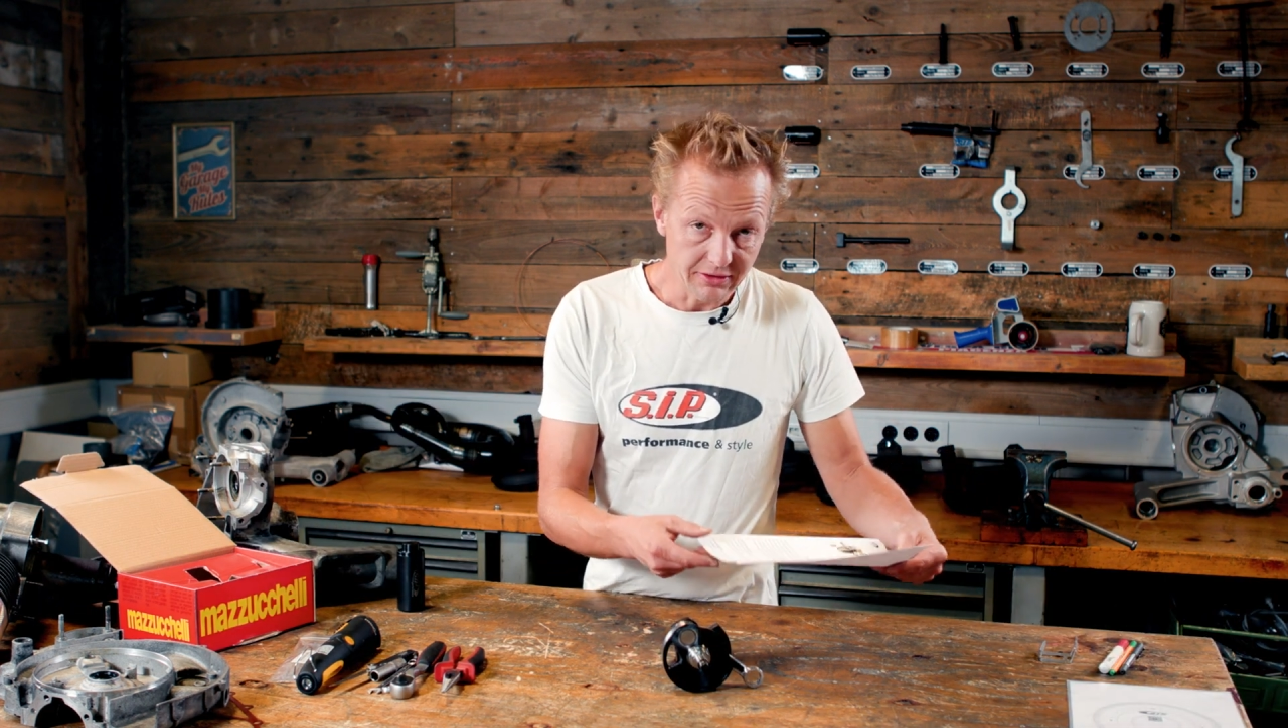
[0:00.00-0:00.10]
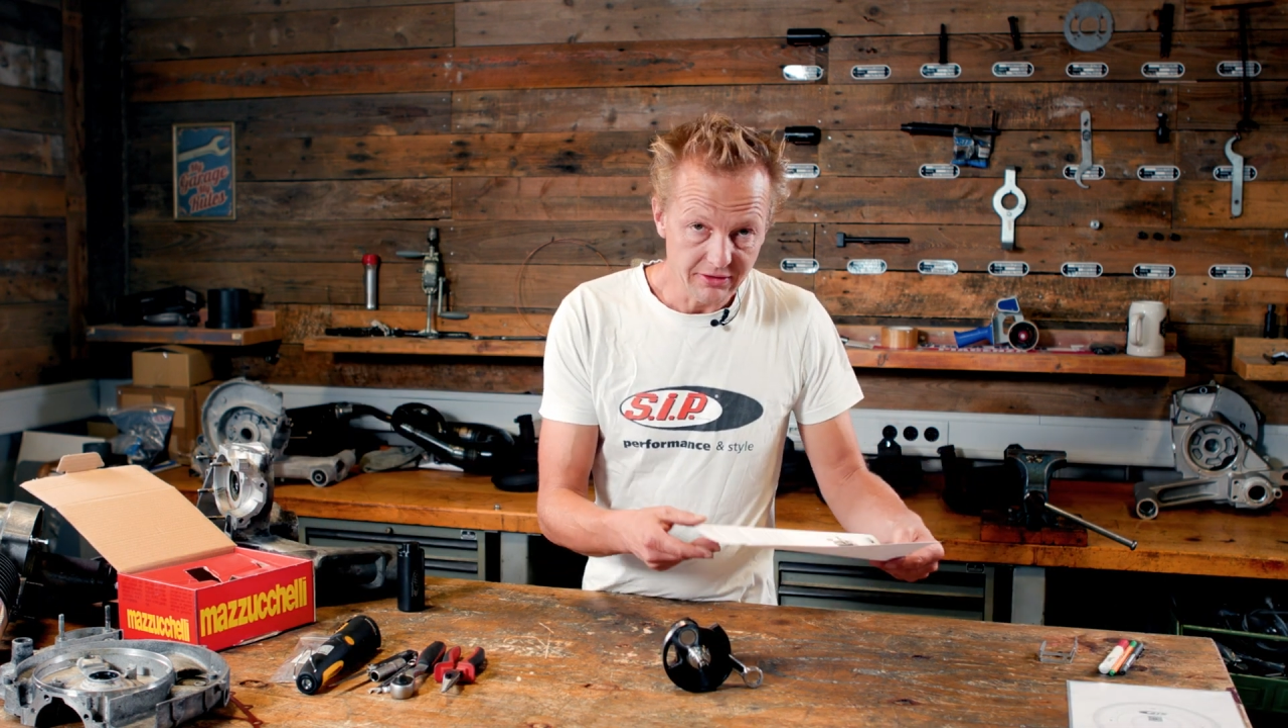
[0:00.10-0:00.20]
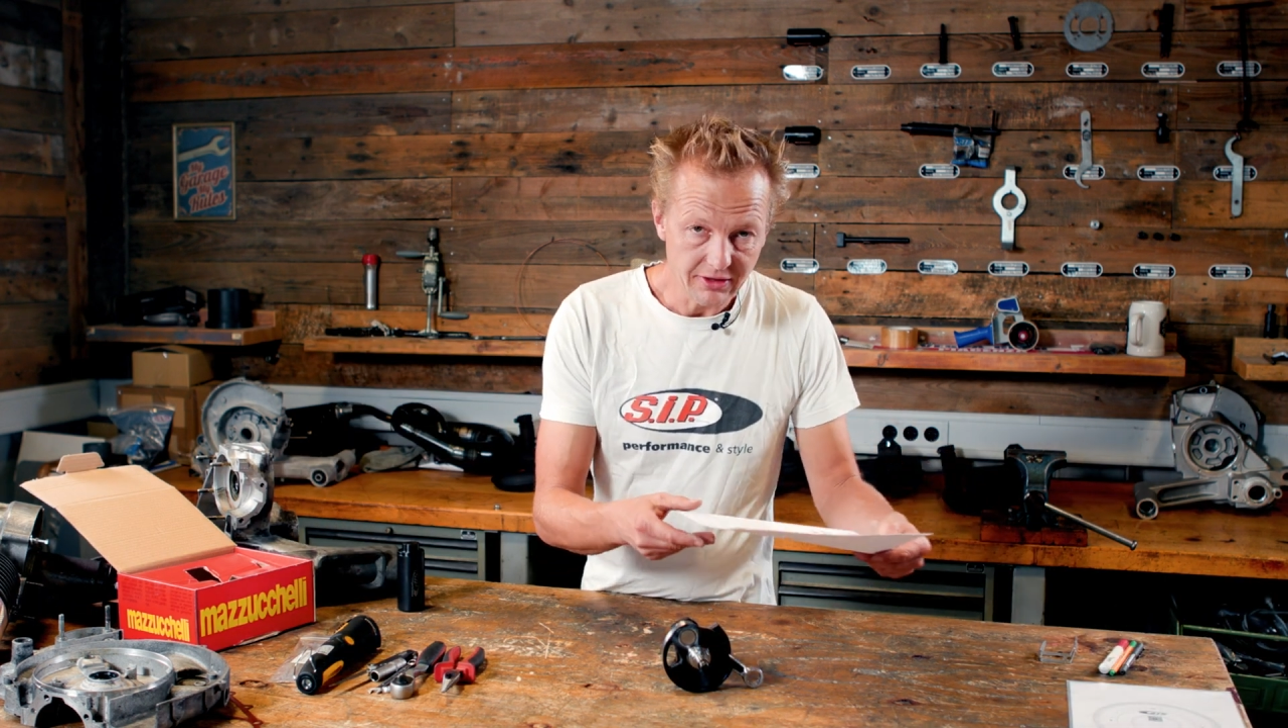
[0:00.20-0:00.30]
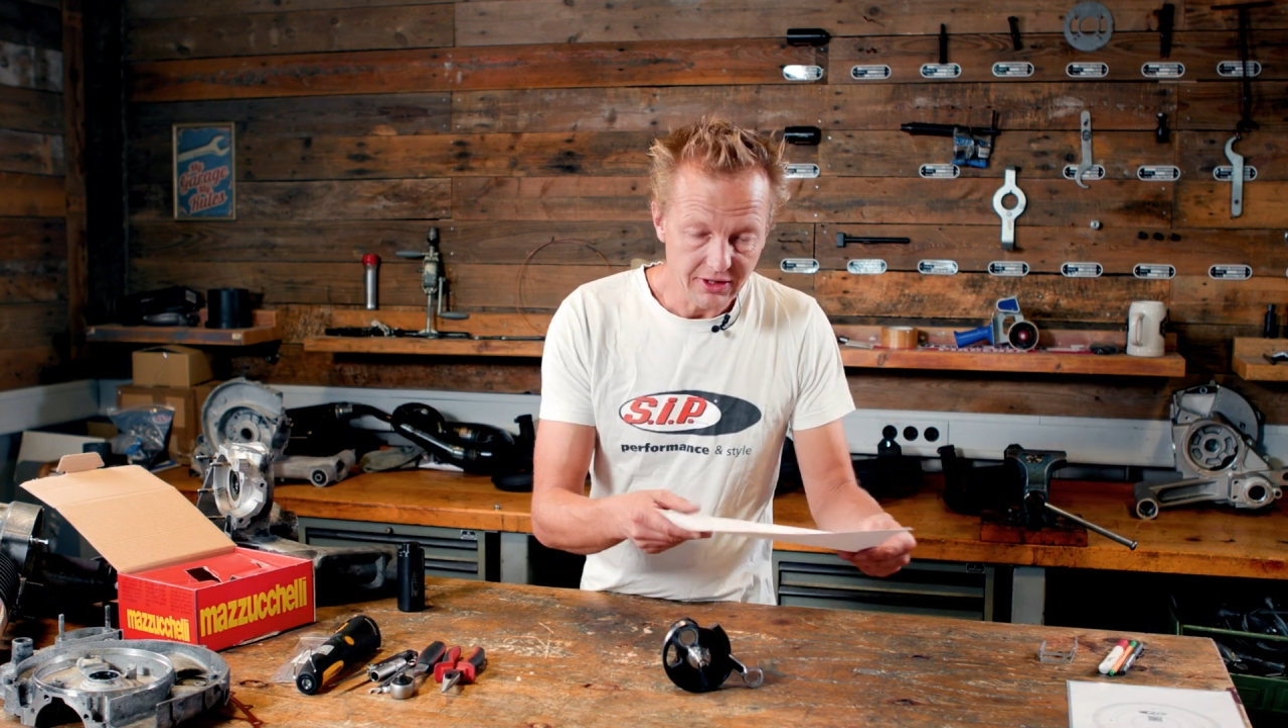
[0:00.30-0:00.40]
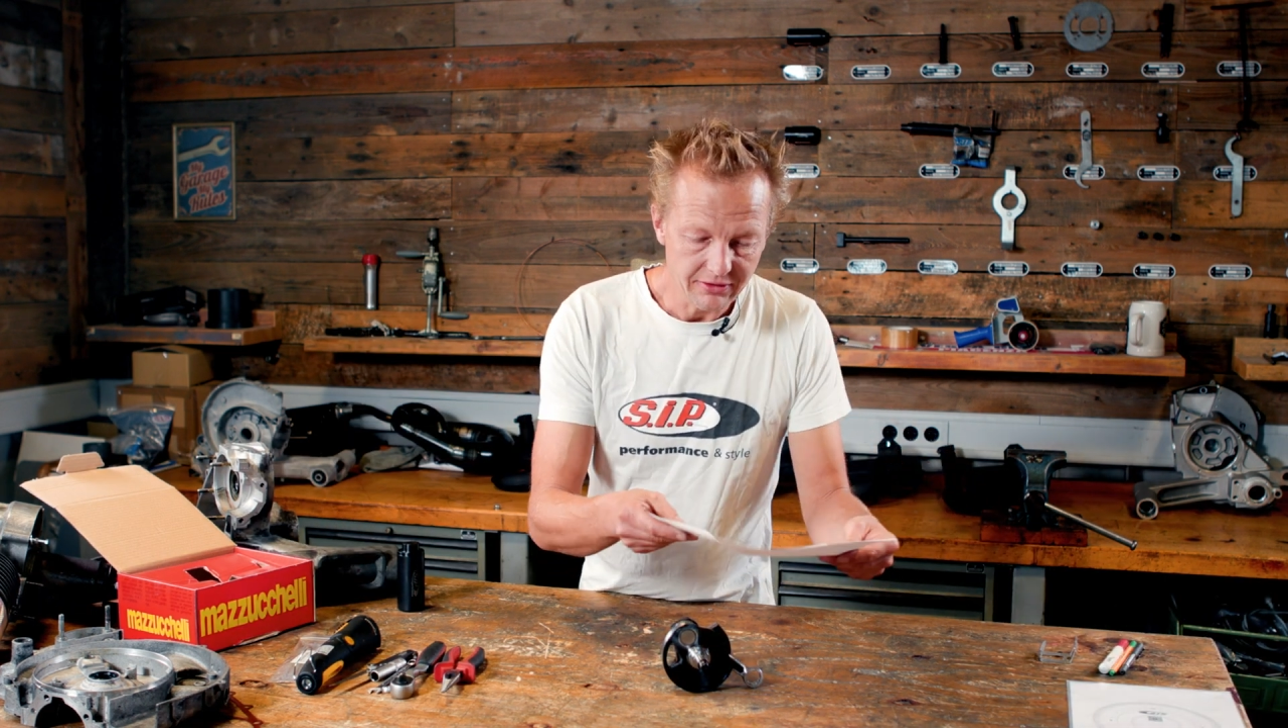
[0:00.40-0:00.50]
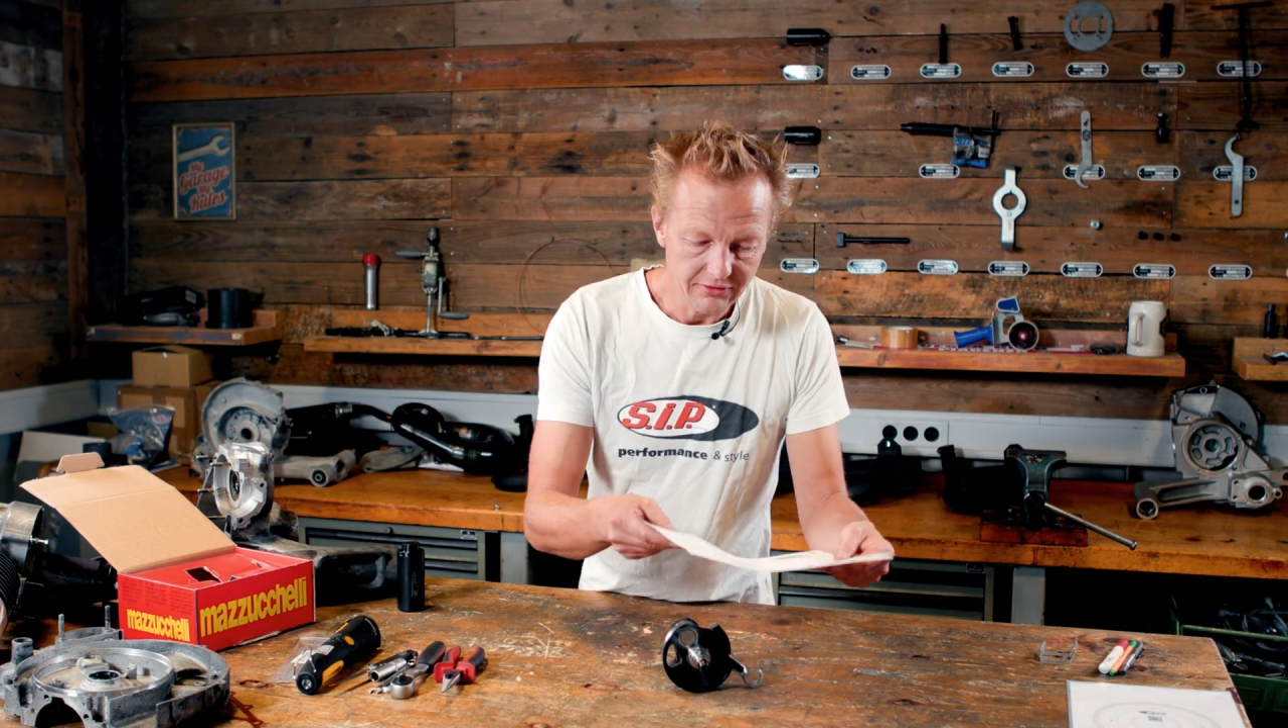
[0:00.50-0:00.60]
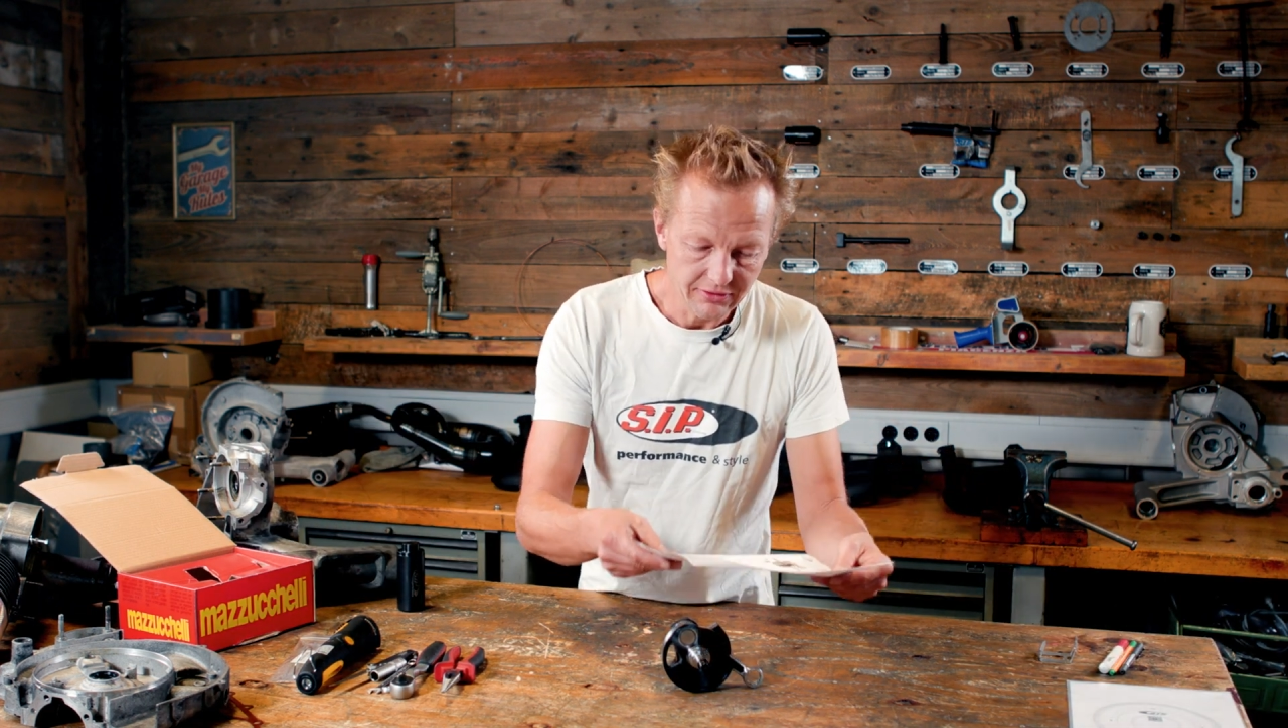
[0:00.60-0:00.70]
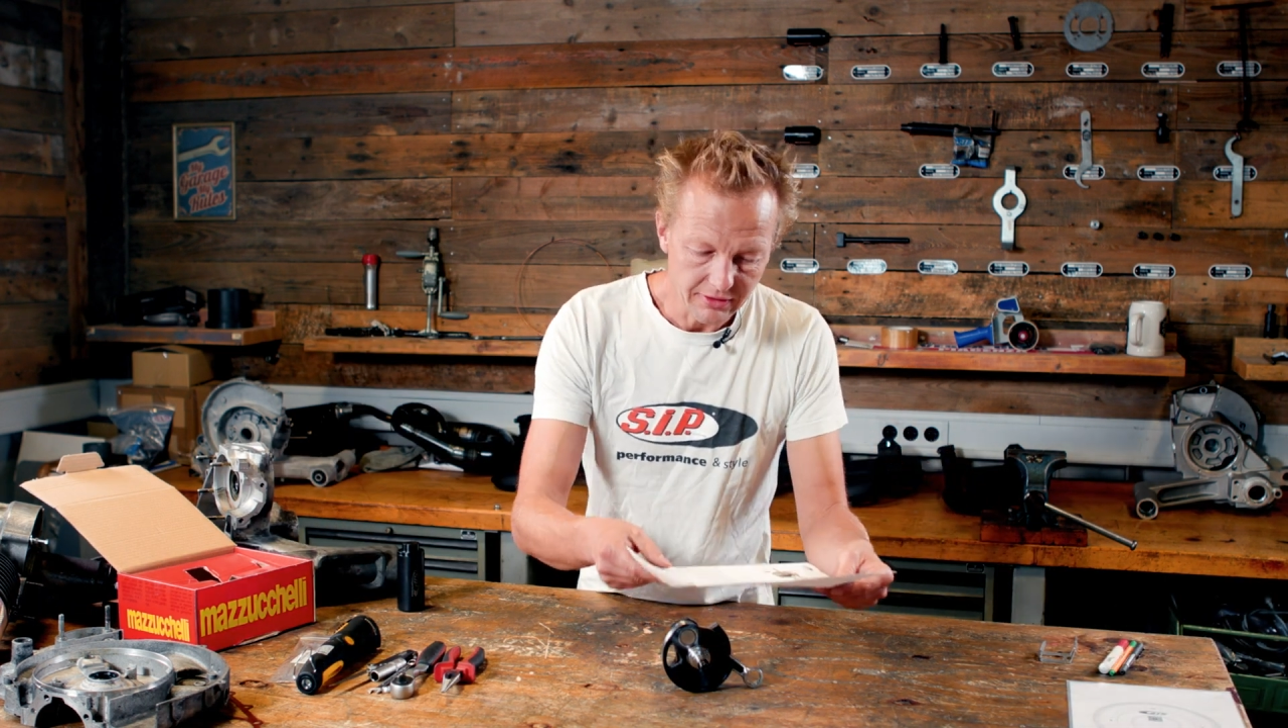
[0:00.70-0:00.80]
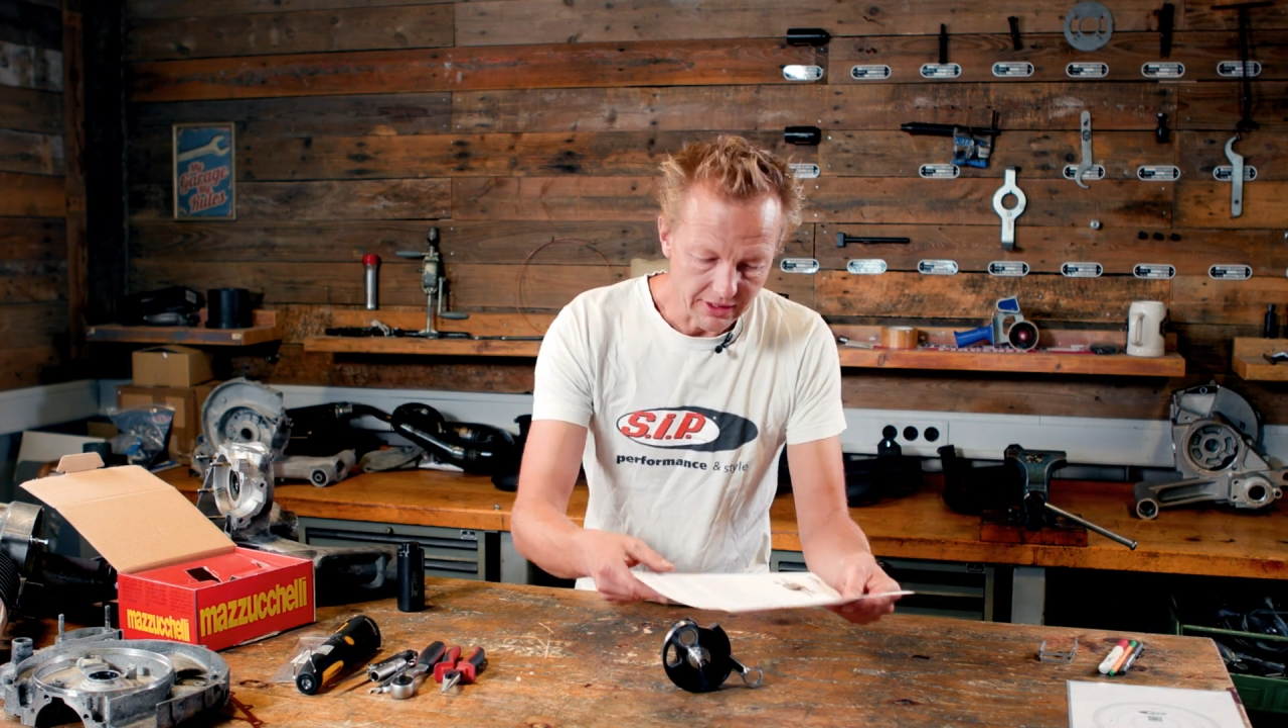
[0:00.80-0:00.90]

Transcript: internet